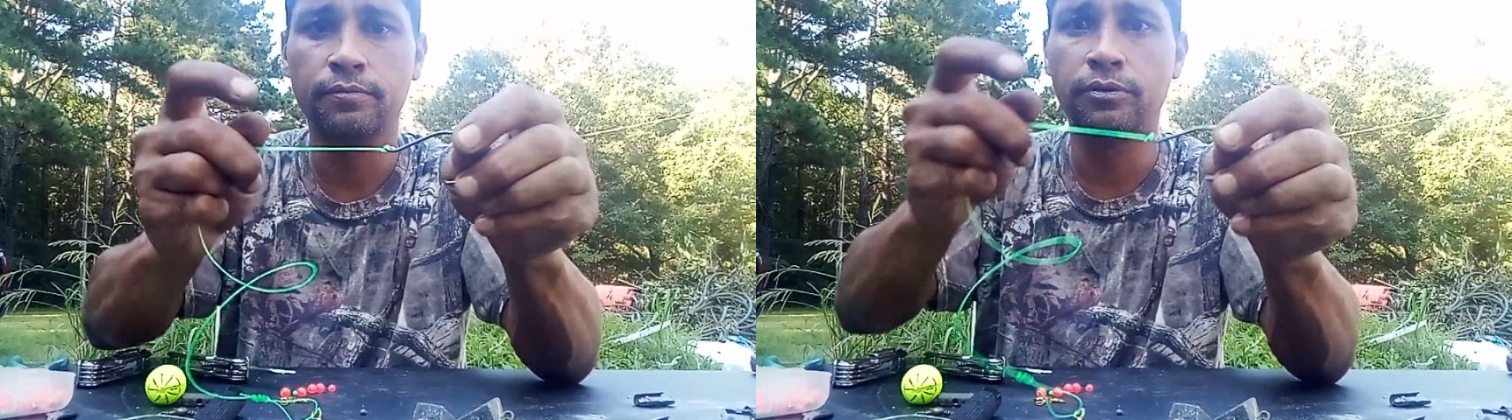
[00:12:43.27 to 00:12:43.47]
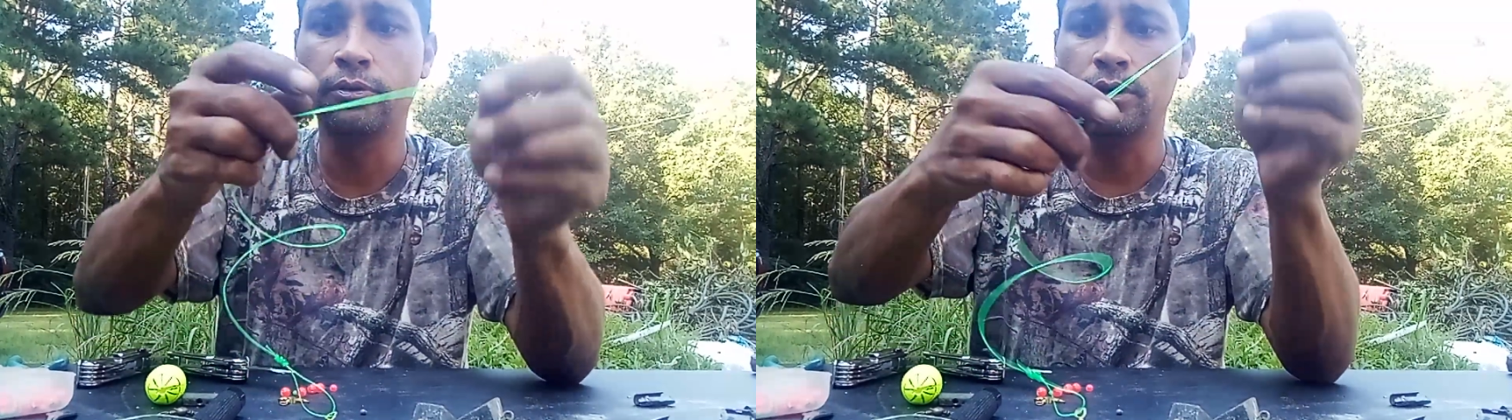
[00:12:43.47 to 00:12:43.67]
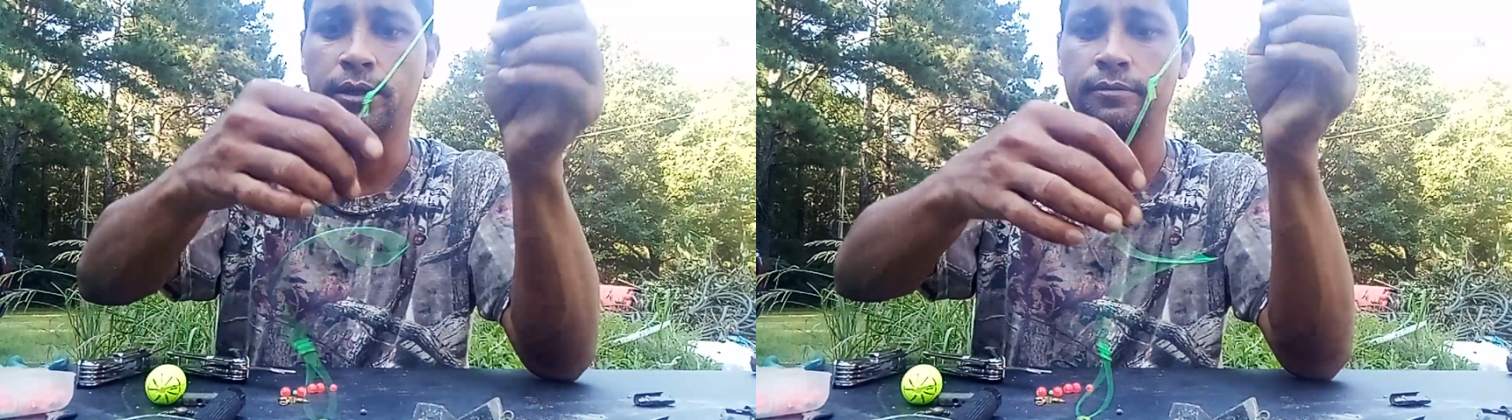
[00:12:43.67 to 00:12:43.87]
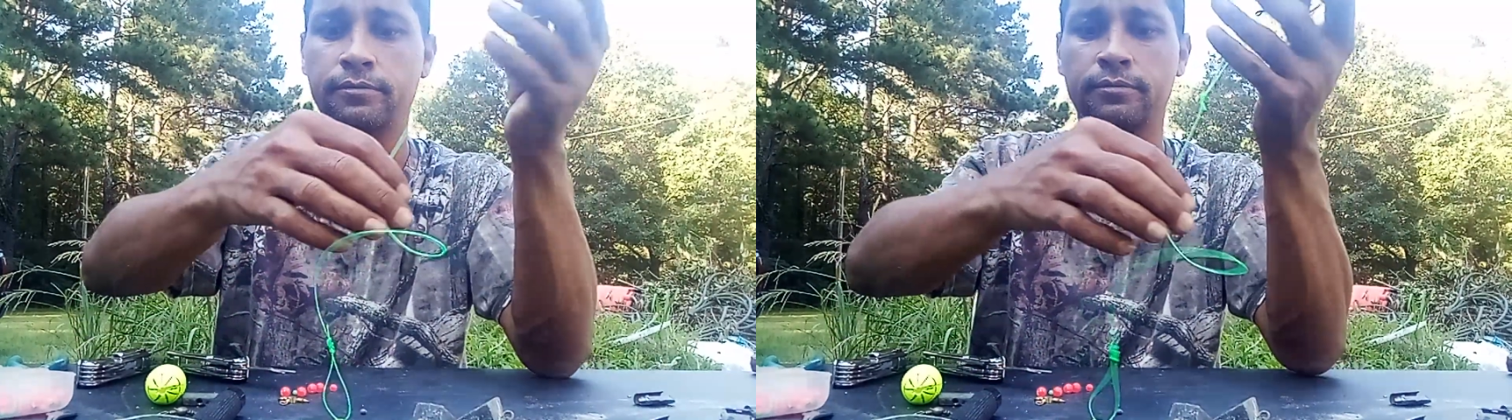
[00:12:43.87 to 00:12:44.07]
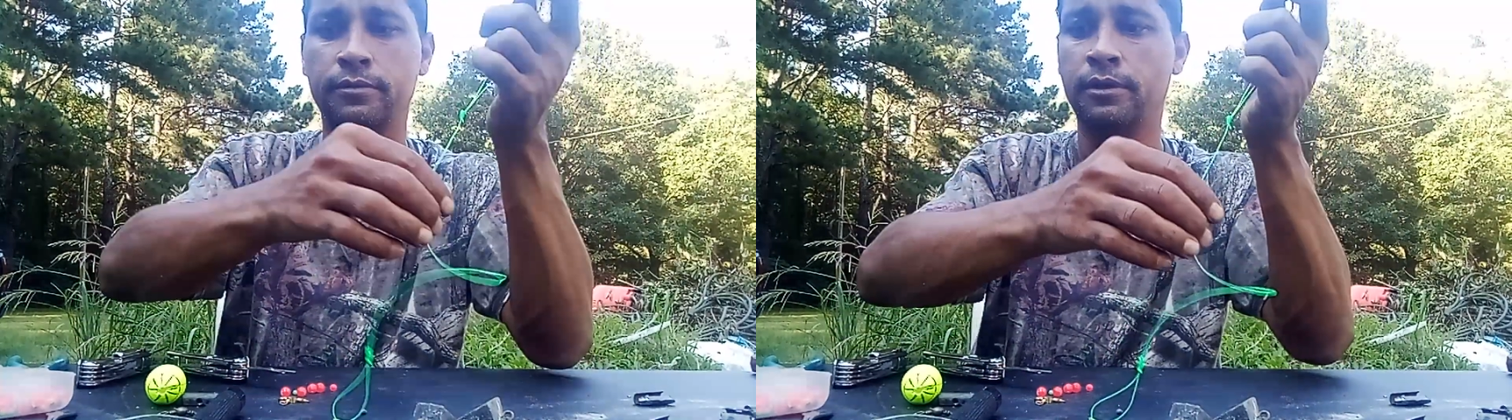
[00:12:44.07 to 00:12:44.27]
pull it.
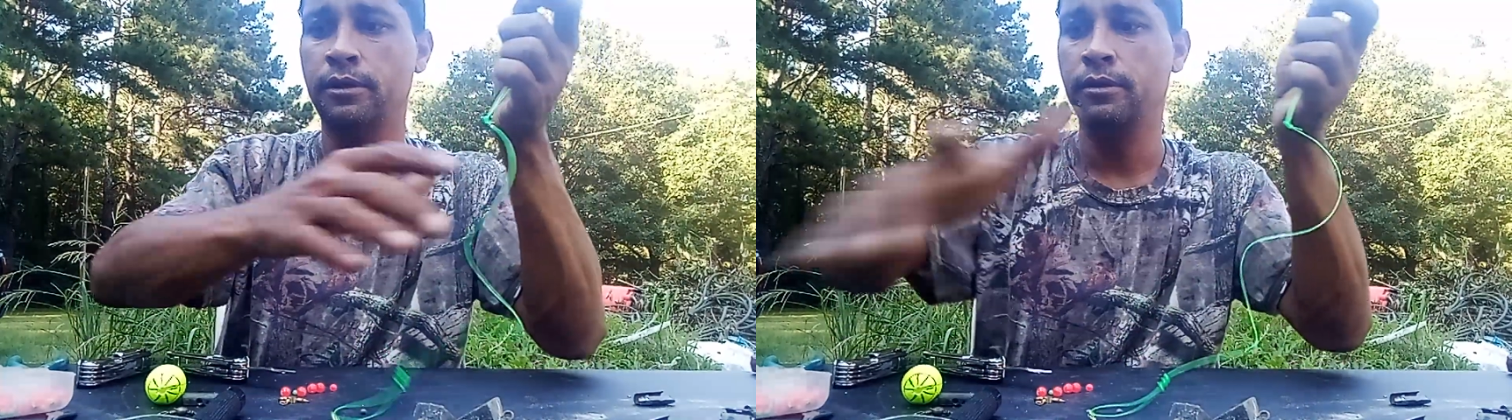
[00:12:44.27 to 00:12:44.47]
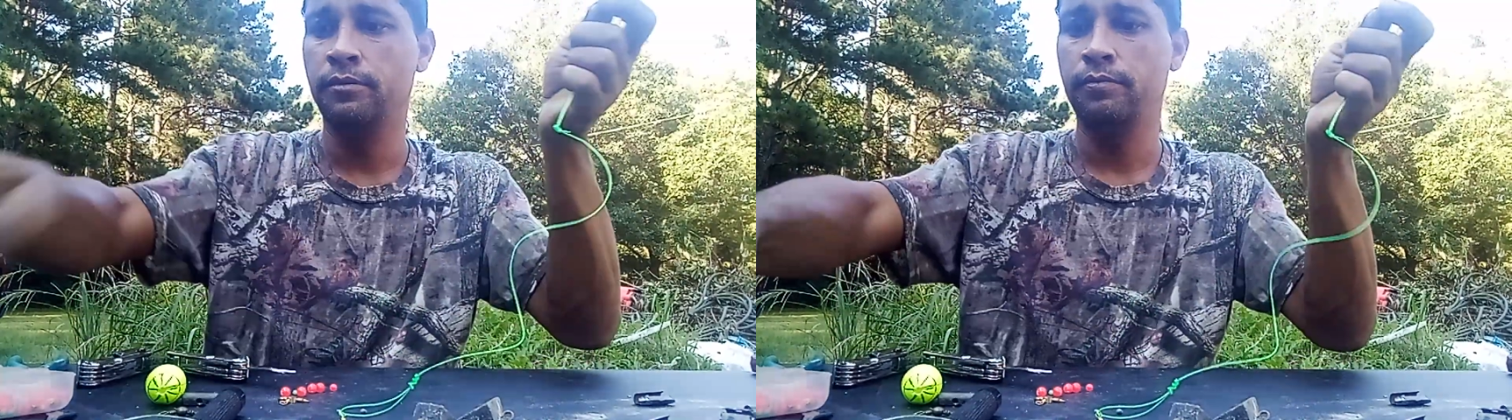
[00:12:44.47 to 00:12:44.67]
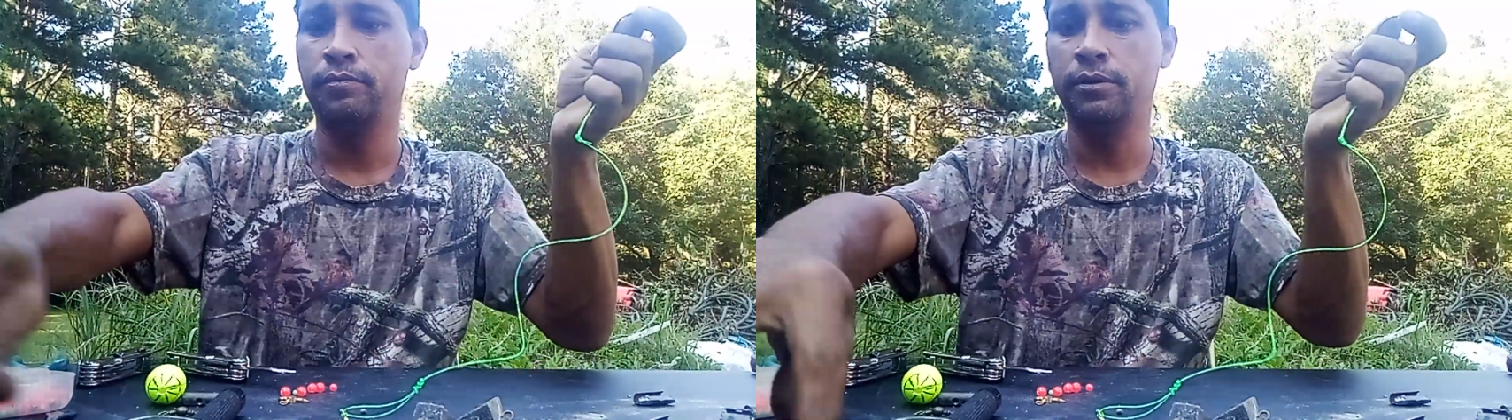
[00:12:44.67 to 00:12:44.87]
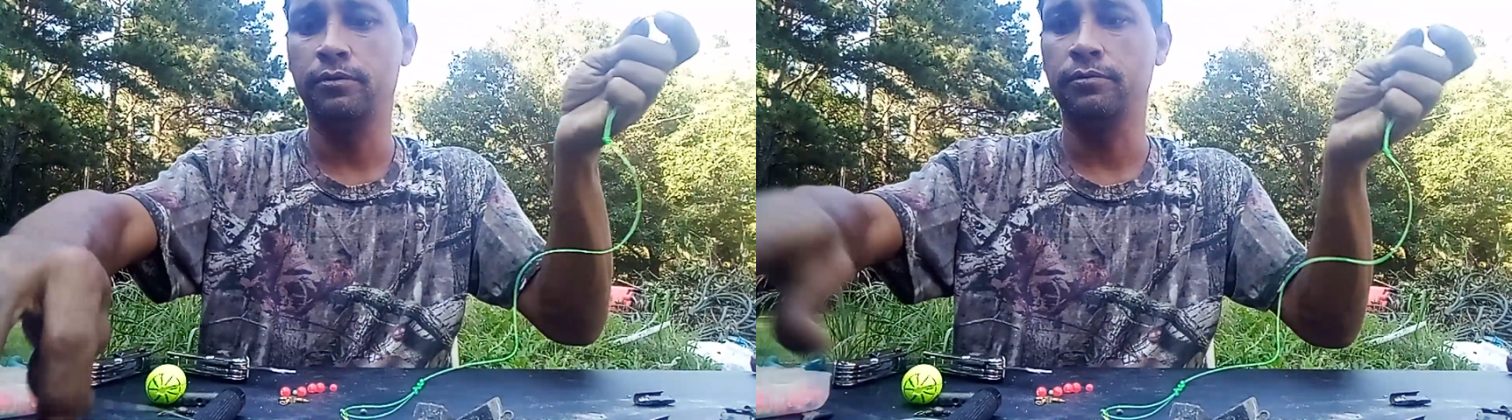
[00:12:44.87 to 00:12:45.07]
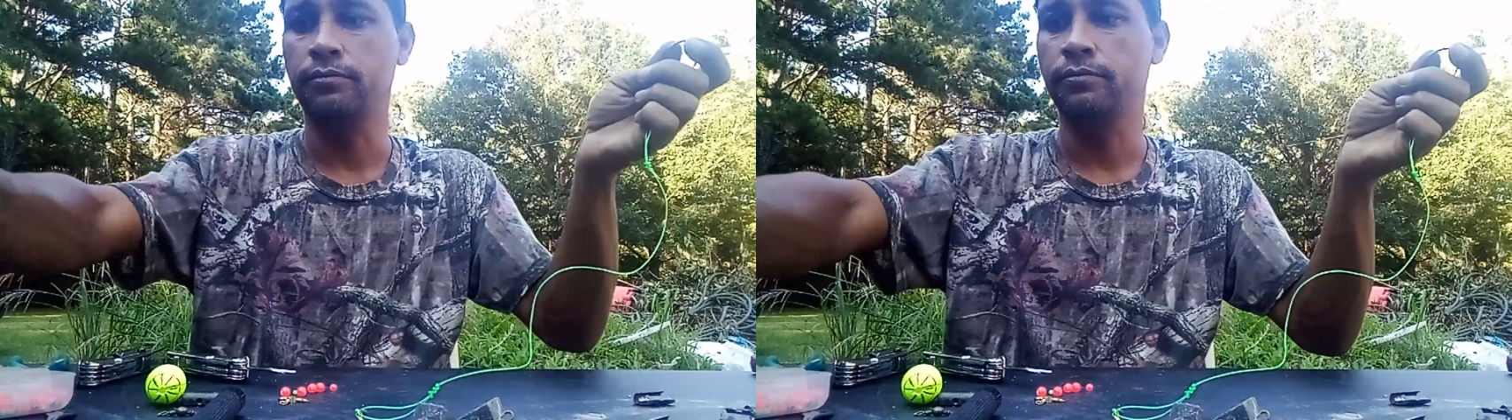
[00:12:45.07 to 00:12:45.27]
Boom.